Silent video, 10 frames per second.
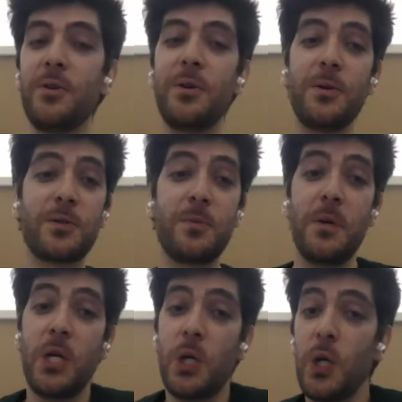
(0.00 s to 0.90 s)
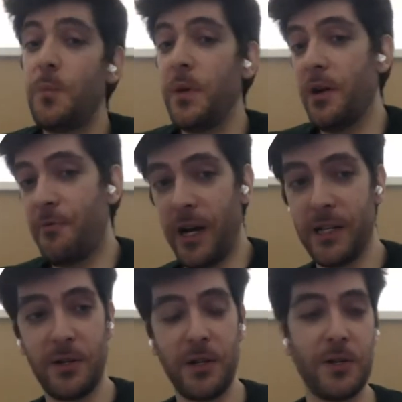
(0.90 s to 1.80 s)
but it could also be should
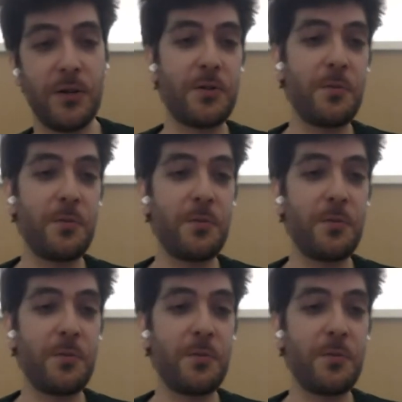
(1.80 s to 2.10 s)
be a right,